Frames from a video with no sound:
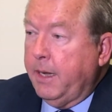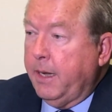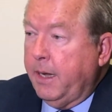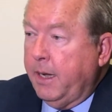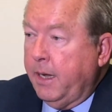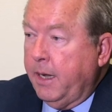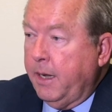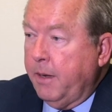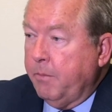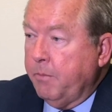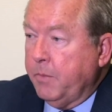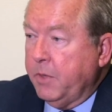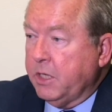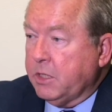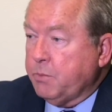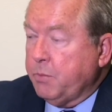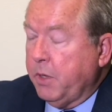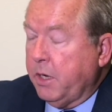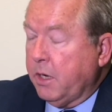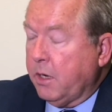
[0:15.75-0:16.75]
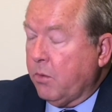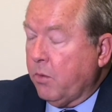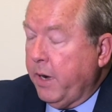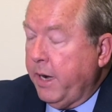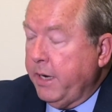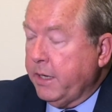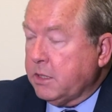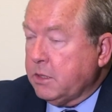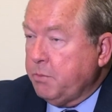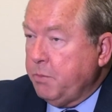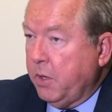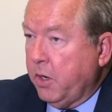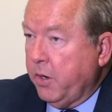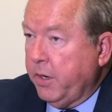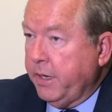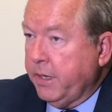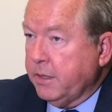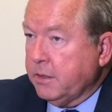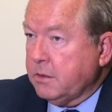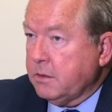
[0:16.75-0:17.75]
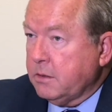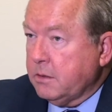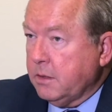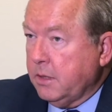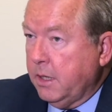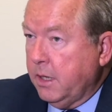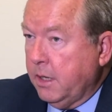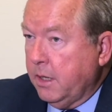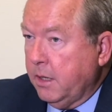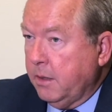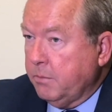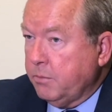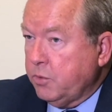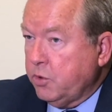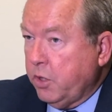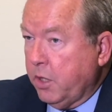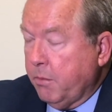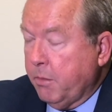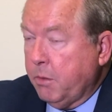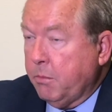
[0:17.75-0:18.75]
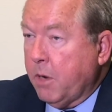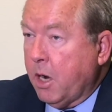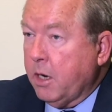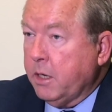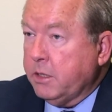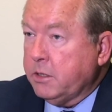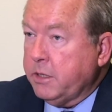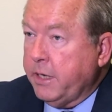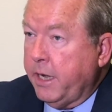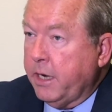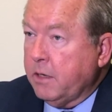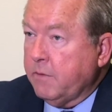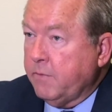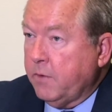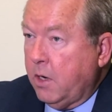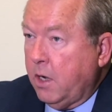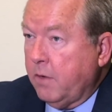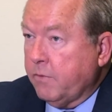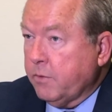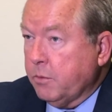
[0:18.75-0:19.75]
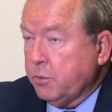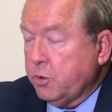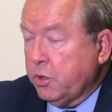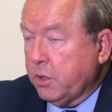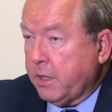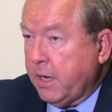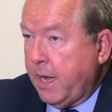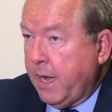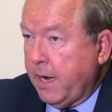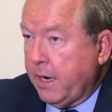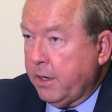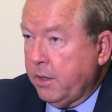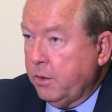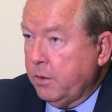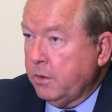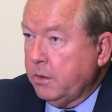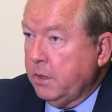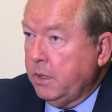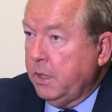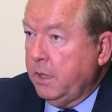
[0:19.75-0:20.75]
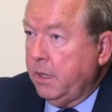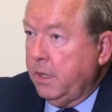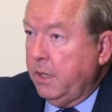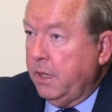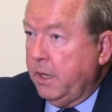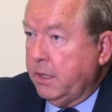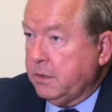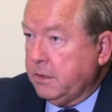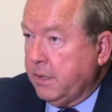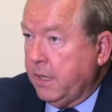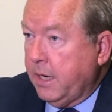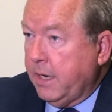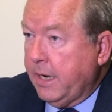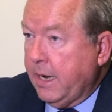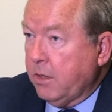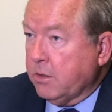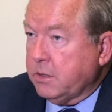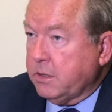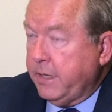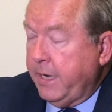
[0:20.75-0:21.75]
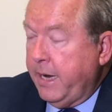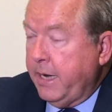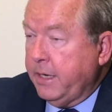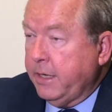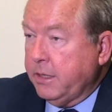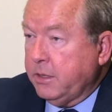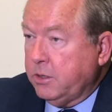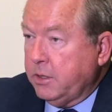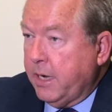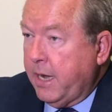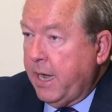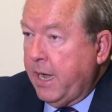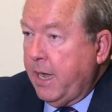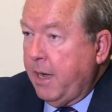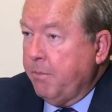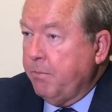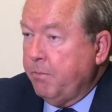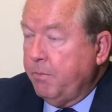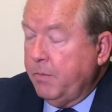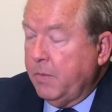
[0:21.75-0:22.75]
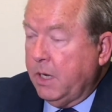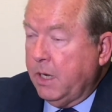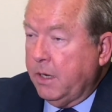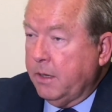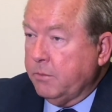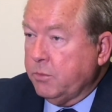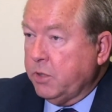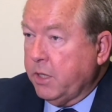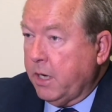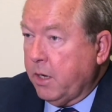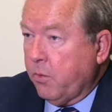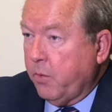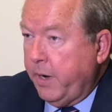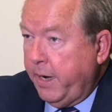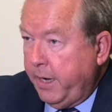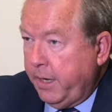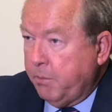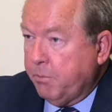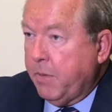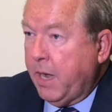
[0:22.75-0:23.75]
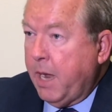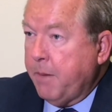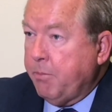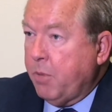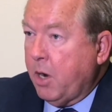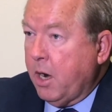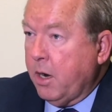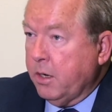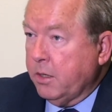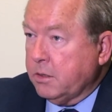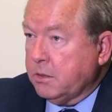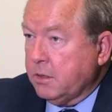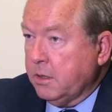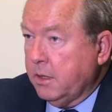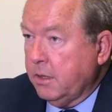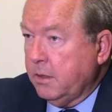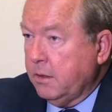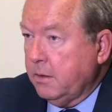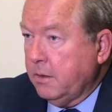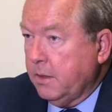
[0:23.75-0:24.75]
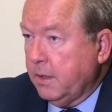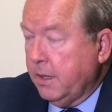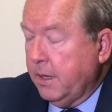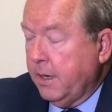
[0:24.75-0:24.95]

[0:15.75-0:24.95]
It's been a great experience. Chairman Marty Sandoval from Chicago has done an outstanding job generating bipartisan